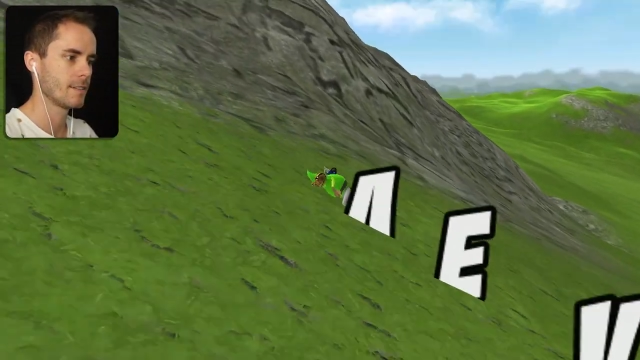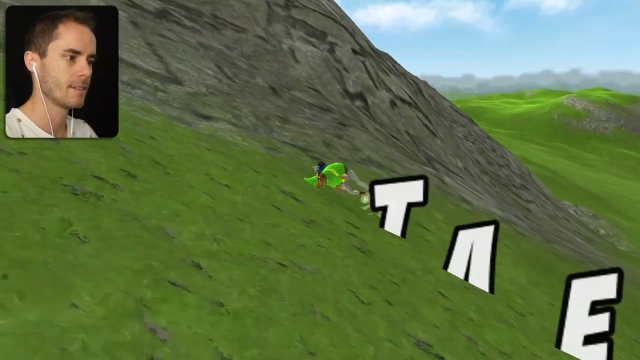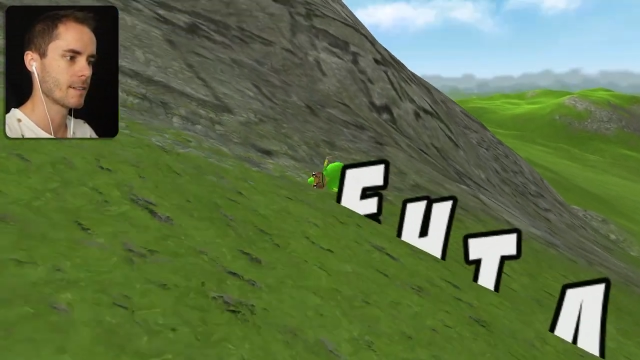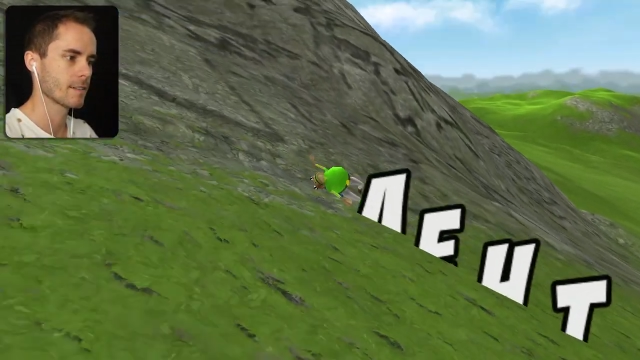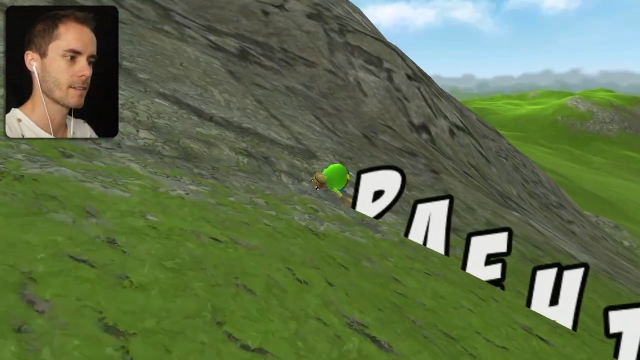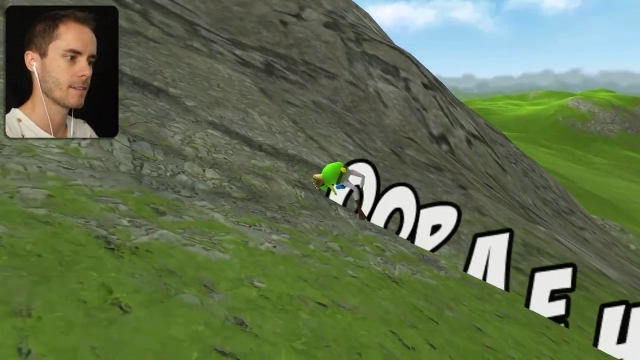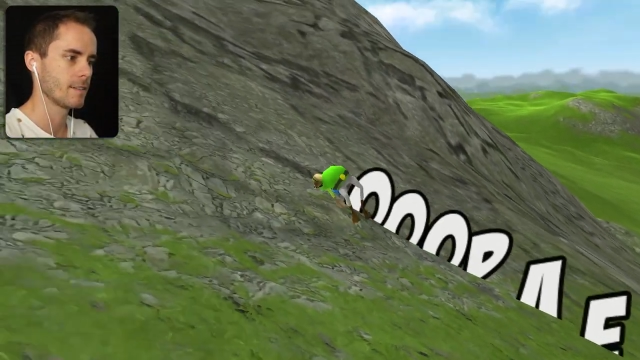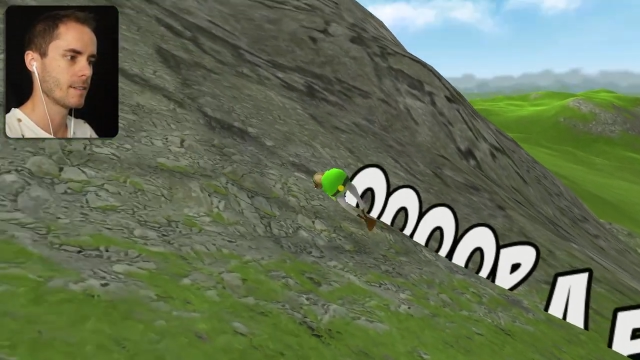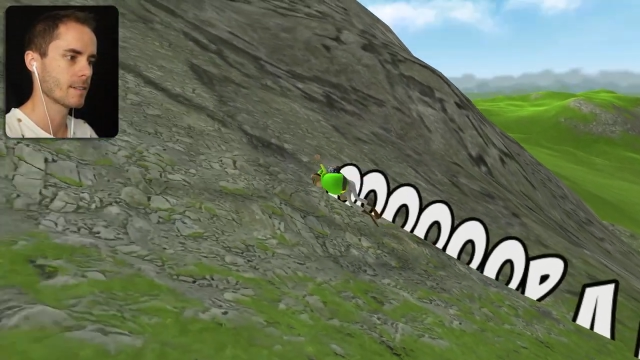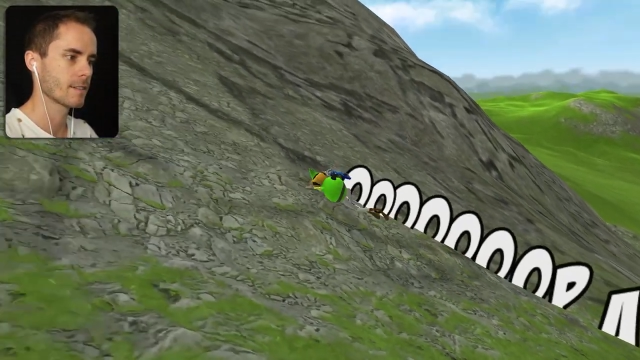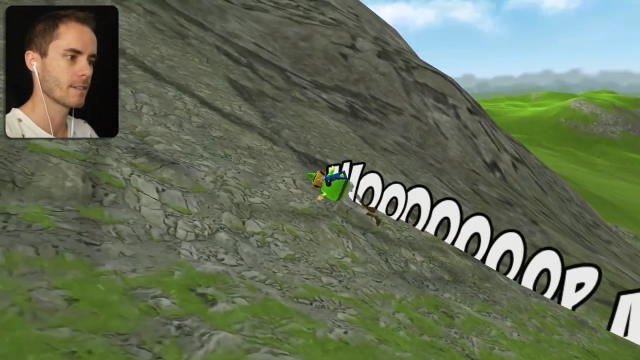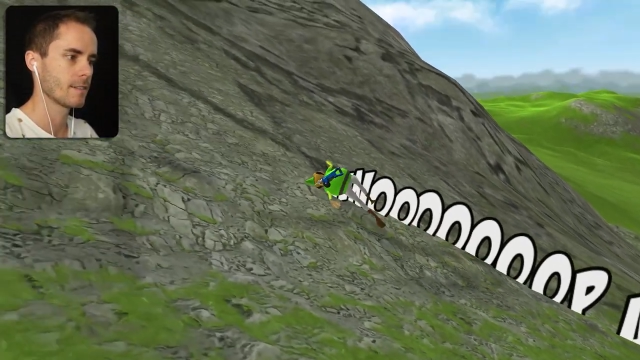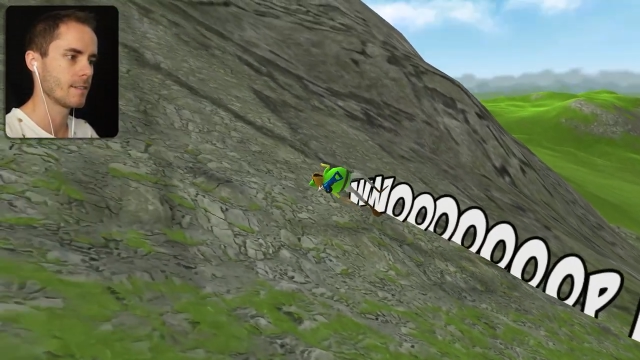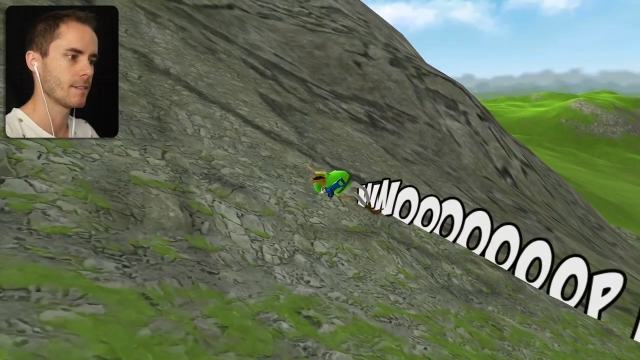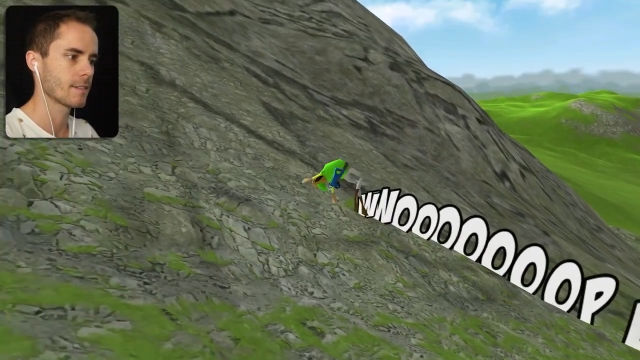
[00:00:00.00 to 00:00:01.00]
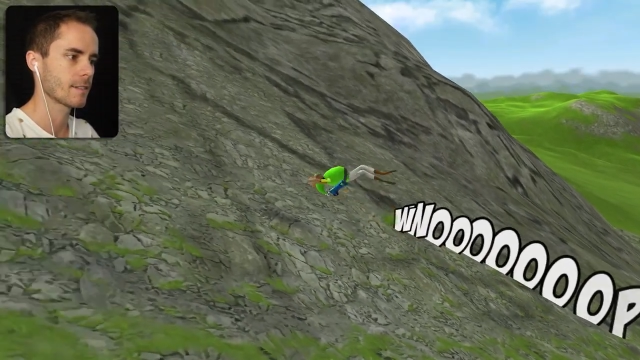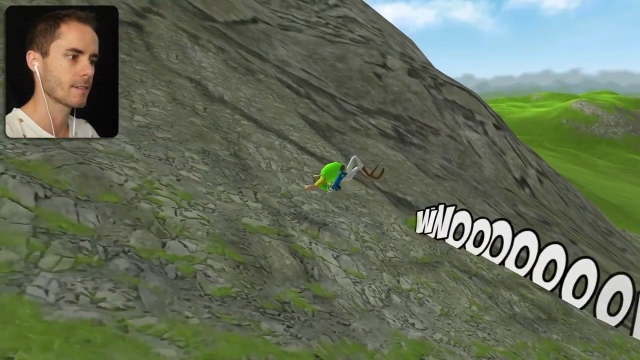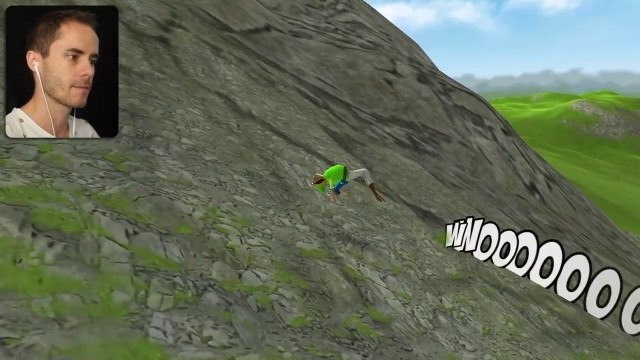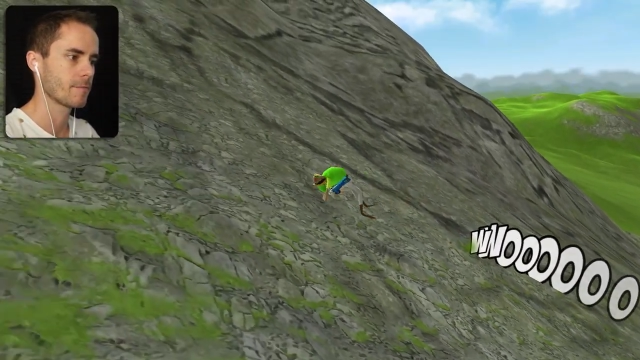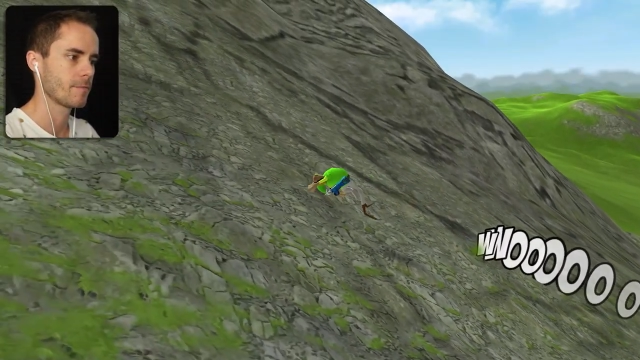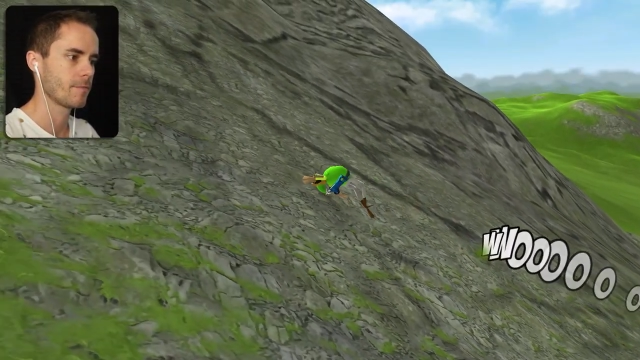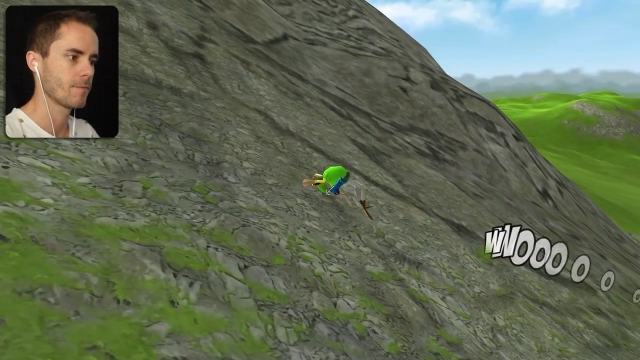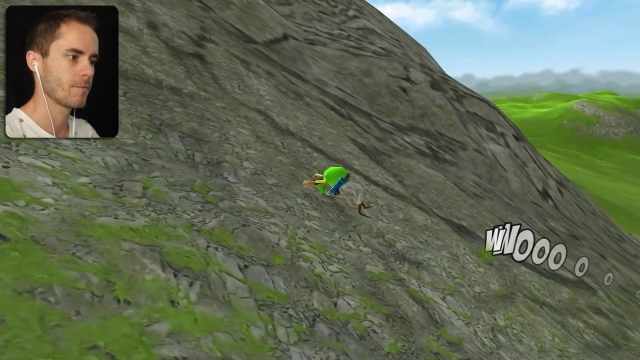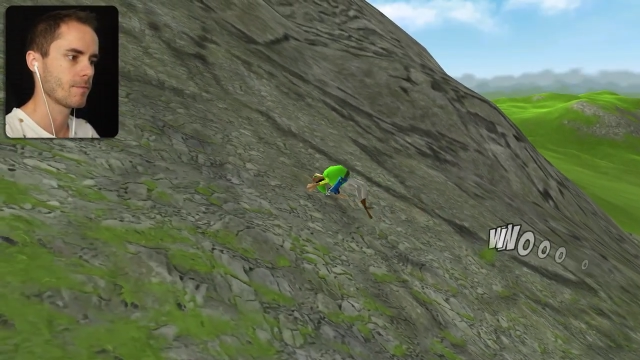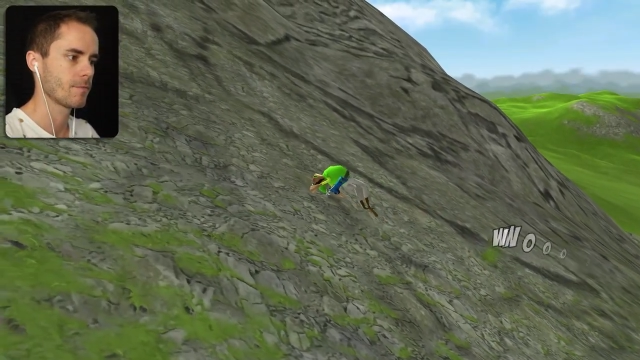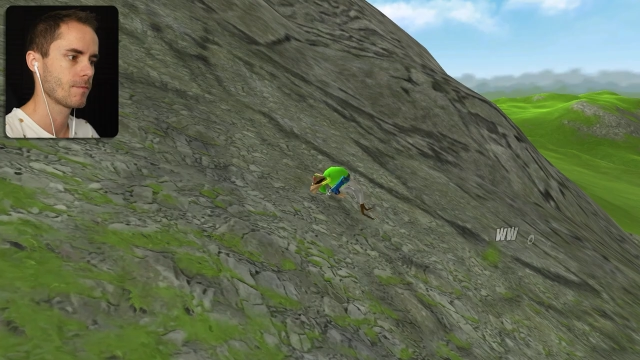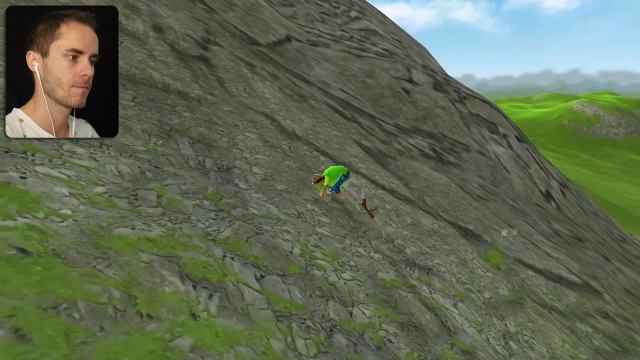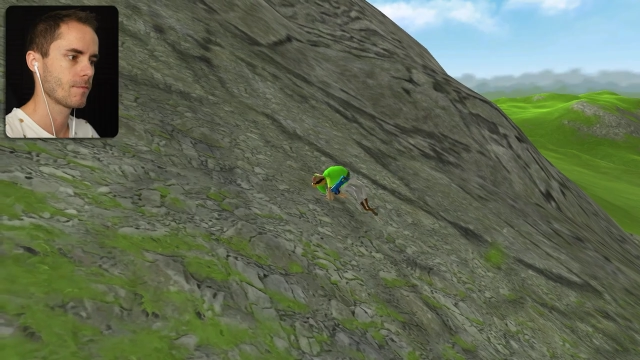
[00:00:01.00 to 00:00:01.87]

Nothing is said.